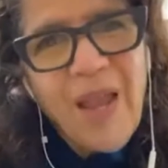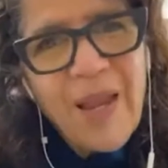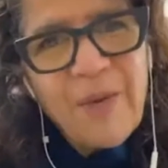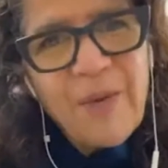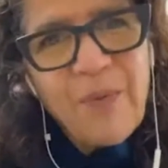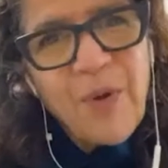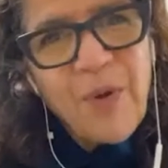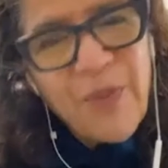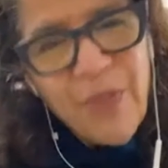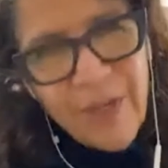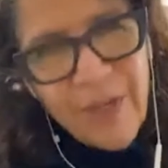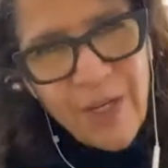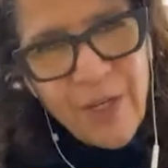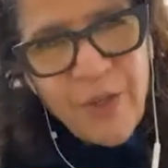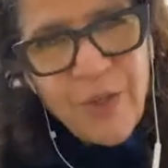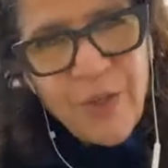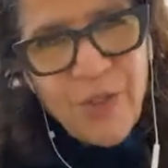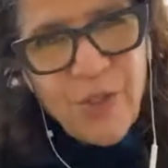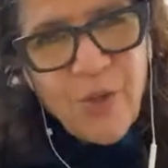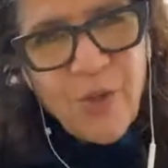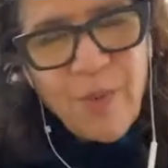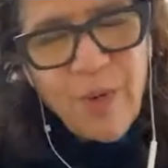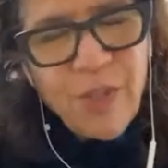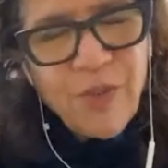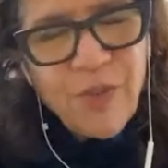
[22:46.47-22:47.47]
you so much for
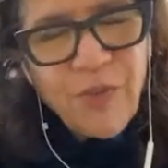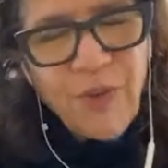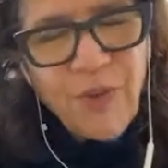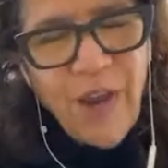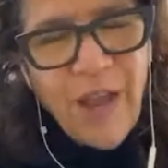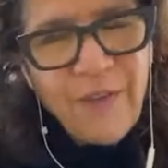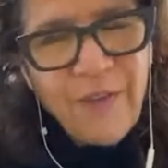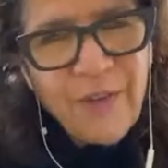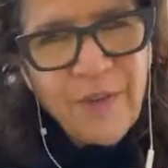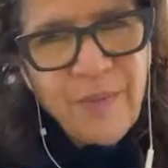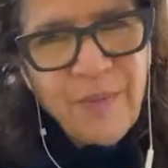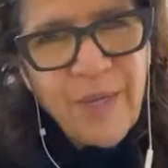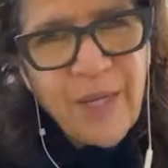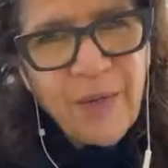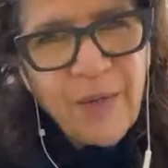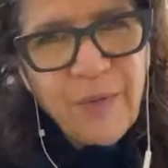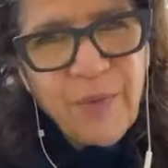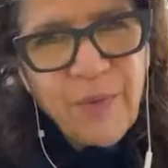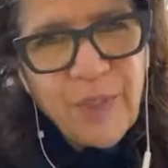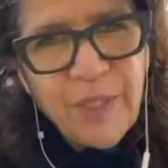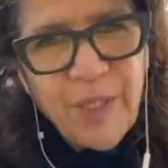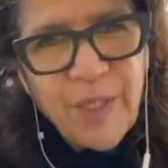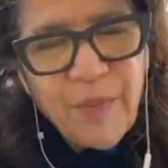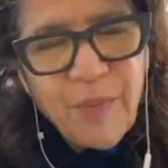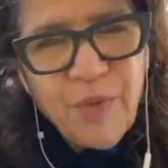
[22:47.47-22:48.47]
having me. I really
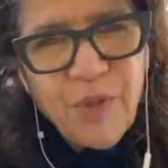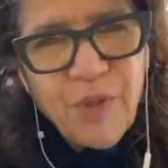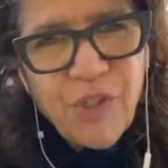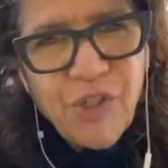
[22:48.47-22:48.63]
appreciate it.